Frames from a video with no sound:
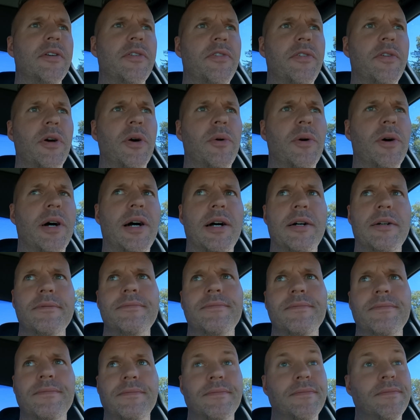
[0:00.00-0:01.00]
So
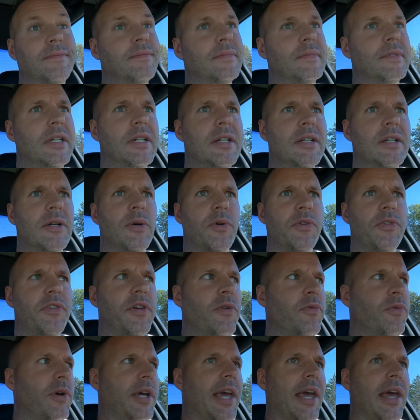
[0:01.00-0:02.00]
we'll
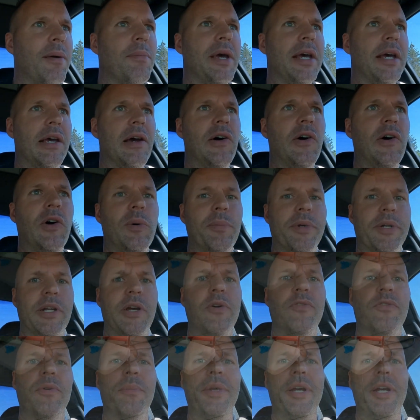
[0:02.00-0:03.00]
see if we can't make it home and
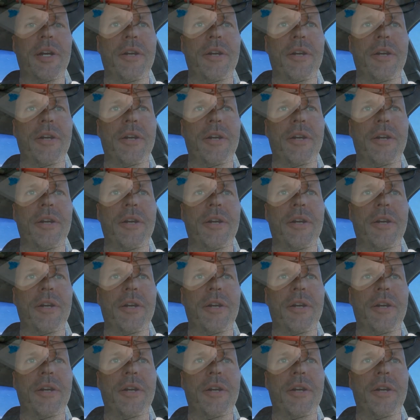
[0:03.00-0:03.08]
go from